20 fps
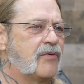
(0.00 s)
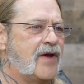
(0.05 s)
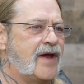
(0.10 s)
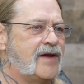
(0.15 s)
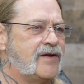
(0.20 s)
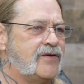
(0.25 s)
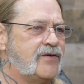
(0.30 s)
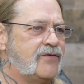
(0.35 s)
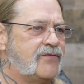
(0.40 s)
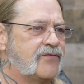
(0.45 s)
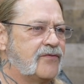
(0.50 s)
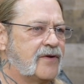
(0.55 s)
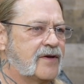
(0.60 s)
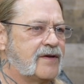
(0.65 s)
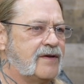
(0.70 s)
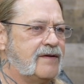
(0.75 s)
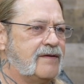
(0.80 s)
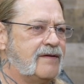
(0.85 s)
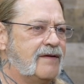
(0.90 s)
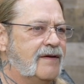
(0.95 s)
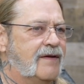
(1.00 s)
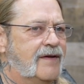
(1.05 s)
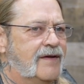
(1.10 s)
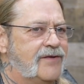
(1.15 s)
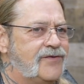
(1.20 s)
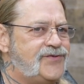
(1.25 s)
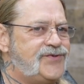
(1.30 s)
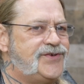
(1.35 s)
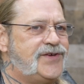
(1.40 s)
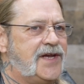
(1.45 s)
A brand new freaking
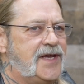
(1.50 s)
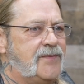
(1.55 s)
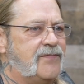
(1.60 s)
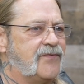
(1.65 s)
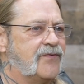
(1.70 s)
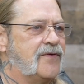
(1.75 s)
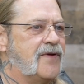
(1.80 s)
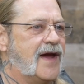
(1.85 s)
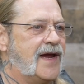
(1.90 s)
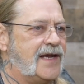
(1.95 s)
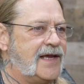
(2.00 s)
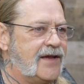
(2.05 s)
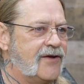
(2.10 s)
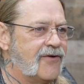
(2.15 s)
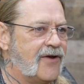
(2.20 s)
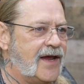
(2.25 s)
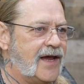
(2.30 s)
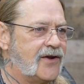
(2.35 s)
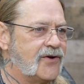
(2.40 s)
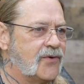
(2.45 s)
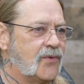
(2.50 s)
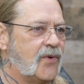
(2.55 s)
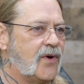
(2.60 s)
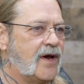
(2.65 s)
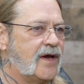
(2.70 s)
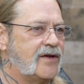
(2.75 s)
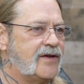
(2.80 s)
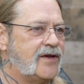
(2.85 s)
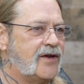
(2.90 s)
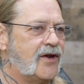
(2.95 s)
Jeep for $90,000 or
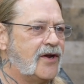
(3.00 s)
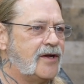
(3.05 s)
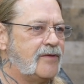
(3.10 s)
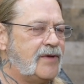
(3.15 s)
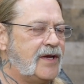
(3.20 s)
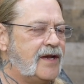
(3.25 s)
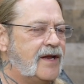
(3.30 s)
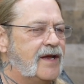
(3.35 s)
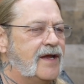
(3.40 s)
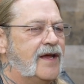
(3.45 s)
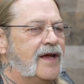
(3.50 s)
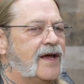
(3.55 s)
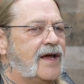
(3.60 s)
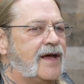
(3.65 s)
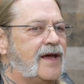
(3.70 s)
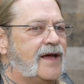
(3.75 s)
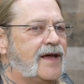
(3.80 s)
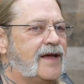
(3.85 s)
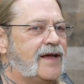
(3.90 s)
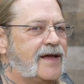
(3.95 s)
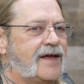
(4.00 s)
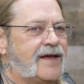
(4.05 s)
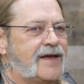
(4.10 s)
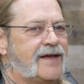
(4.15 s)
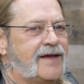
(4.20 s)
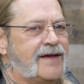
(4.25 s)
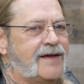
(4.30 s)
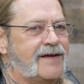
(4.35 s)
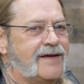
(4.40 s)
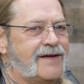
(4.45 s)
what? You know what I mean?
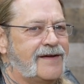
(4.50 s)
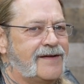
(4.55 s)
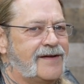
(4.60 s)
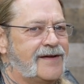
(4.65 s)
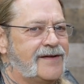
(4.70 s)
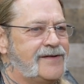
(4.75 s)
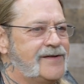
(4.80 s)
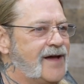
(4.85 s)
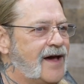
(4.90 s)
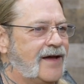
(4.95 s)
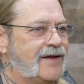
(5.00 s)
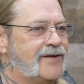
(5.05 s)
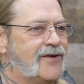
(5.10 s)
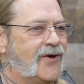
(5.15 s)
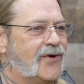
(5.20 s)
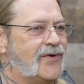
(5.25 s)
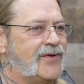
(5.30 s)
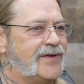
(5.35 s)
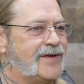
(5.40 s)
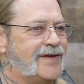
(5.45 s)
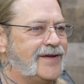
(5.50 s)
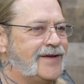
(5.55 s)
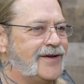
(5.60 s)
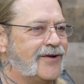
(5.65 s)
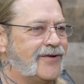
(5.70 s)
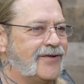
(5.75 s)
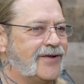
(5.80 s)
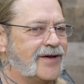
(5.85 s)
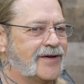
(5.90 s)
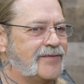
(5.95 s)
And not knowing that, you
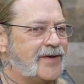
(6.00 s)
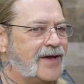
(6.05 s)
know, look,